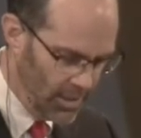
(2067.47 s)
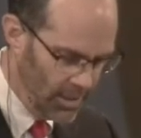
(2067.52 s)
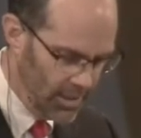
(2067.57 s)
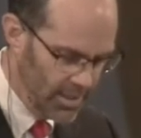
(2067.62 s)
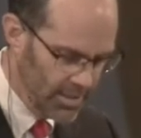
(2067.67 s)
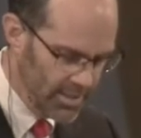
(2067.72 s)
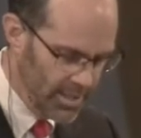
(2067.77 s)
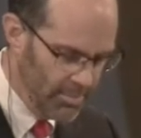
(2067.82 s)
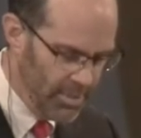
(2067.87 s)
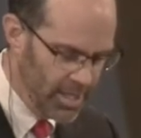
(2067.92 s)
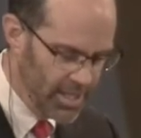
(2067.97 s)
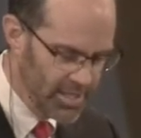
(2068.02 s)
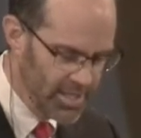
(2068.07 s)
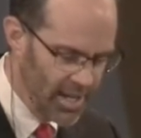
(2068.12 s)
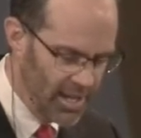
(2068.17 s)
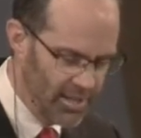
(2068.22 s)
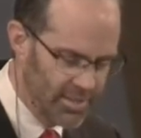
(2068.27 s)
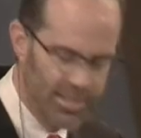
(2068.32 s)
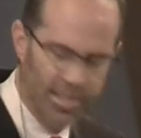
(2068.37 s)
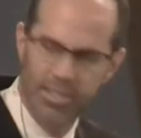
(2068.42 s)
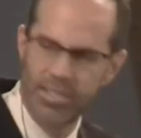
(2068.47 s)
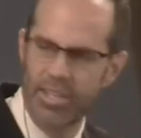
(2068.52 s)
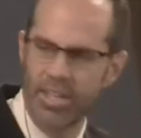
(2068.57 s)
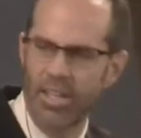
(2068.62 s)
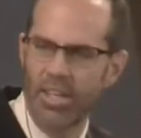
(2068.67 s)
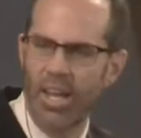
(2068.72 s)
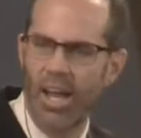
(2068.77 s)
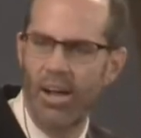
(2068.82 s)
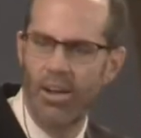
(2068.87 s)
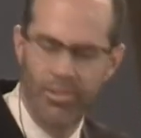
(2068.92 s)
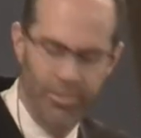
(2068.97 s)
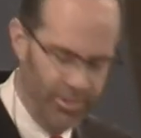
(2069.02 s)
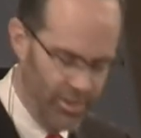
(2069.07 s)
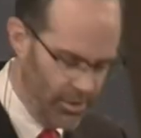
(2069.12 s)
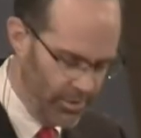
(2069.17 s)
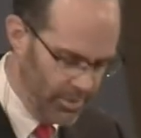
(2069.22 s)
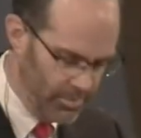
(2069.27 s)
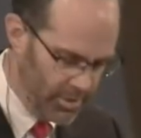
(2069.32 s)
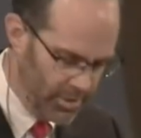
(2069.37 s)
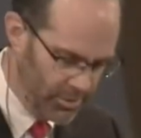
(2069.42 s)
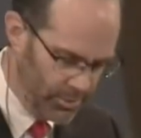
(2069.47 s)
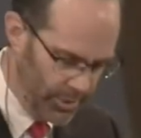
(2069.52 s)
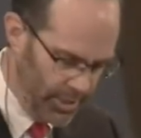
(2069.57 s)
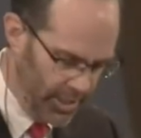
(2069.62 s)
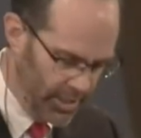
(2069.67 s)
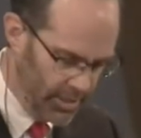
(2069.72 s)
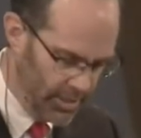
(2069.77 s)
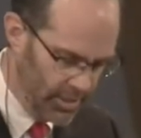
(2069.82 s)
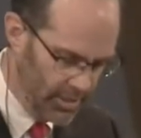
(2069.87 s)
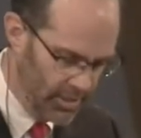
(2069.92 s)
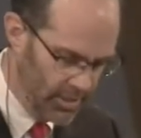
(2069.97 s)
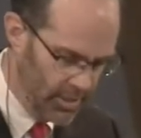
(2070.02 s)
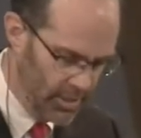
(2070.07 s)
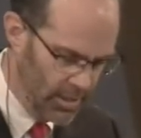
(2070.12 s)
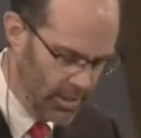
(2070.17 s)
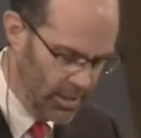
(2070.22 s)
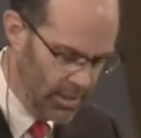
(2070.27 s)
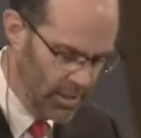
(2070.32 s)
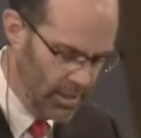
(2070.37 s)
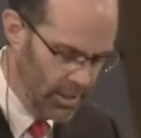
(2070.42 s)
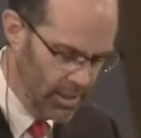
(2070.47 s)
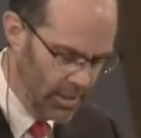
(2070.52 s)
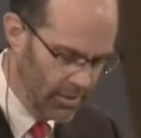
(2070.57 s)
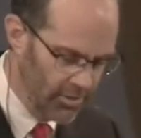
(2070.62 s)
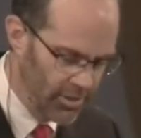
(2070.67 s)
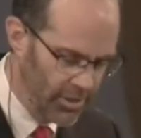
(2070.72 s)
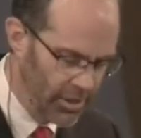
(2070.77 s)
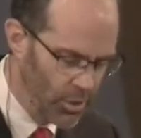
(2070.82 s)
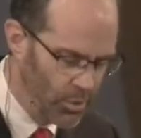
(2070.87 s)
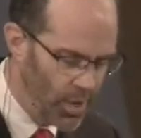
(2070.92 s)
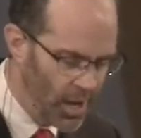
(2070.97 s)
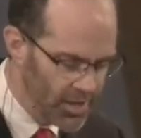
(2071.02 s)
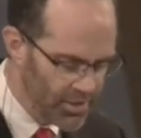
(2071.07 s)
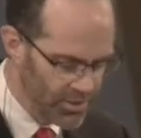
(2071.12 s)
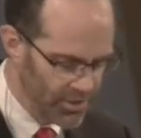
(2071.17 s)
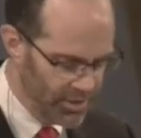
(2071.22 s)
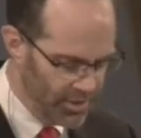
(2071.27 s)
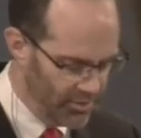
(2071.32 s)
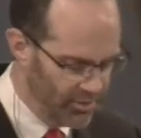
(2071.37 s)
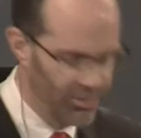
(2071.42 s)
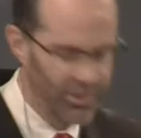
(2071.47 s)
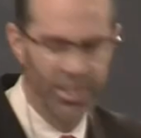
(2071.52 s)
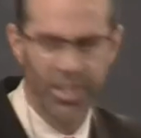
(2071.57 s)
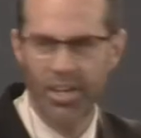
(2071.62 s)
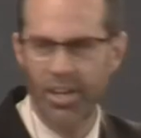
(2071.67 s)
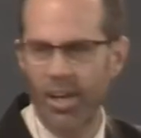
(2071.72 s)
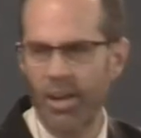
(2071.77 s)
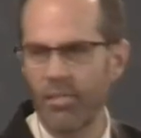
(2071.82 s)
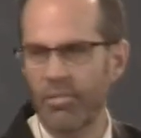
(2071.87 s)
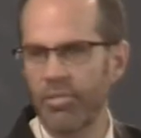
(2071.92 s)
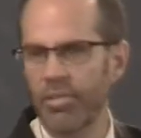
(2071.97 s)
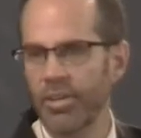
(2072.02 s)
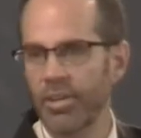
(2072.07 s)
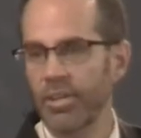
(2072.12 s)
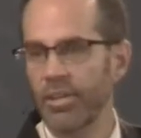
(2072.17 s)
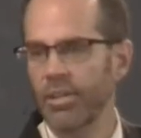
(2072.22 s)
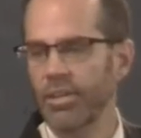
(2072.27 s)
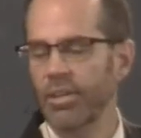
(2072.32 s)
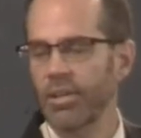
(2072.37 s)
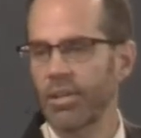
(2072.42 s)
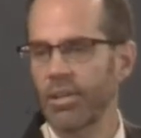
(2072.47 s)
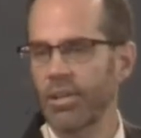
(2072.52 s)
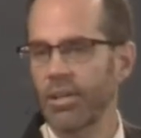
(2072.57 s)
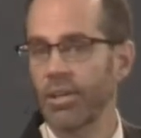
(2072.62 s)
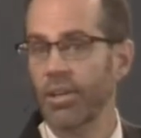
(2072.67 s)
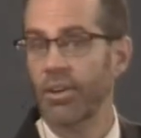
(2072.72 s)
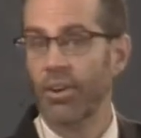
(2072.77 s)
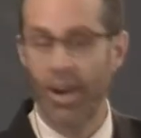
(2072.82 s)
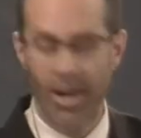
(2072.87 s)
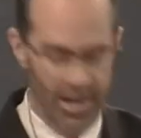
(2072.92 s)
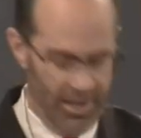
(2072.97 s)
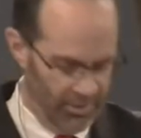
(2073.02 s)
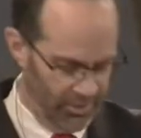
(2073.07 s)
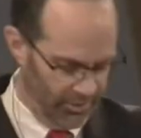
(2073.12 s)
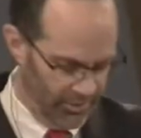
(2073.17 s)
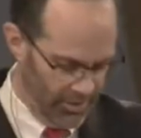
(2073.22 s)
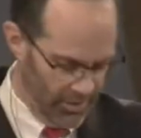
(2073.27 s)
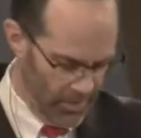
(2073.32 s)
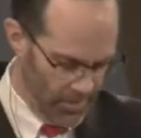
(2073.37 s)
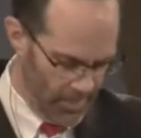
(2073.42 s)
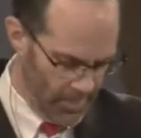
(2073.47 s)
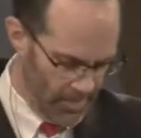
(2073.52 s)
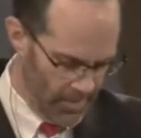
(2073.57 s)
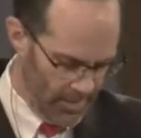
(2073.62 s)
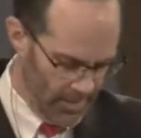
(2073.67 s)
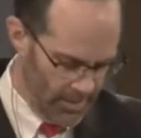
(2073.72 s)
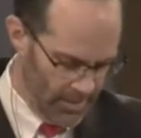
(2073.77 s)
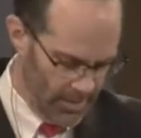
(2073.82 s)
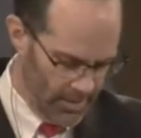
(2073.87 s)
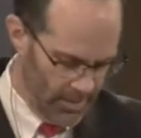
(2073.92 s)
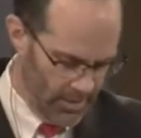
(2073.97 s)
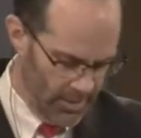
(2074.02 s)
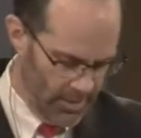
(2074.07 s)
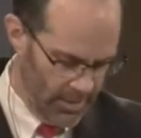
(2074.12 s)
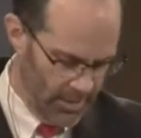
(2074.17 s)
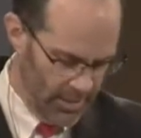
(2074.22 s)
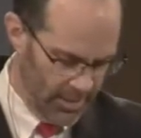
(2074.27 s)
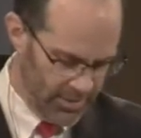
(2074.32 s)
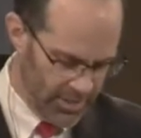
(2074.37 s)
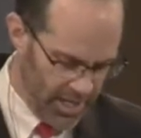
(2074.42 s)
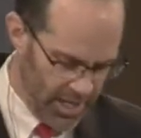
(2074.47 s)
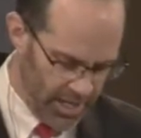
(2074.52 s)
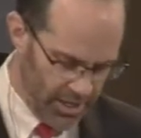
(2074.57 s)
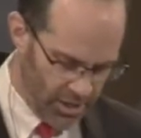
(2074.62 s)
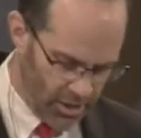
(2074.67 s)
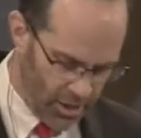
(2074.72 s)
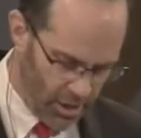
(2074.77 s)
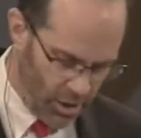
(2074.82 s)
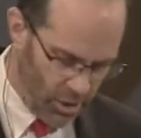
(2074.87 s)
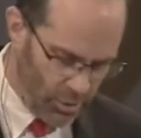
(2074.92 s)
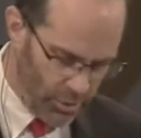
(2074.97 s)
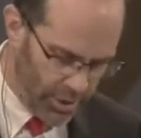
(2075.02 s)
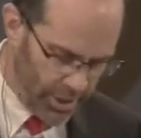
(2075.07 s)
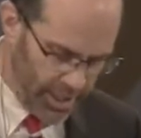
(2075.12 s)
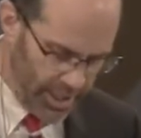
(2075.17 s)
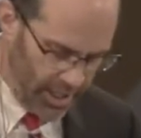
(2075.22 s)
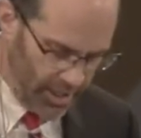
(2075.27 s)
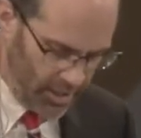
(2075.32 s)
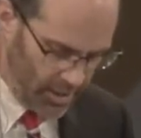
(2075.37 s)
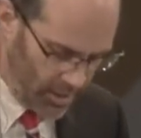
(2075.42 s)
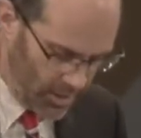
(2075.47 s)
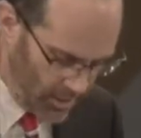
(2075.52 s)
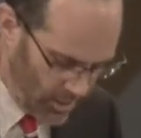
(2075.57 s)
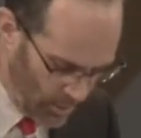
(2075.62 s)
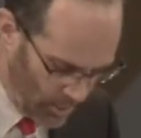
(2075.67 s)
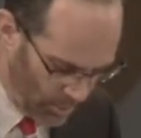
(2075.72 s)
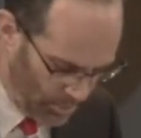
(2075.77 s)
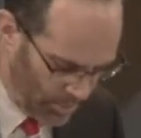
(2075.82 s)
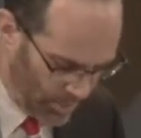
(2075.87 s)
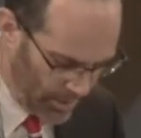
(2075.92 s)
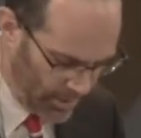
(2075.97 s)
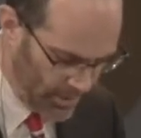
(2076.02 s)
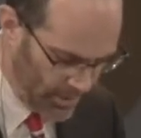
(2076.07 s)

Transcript: Simeon tells us he allows no in between. And so the question is do you love Christ? Is He your only hope?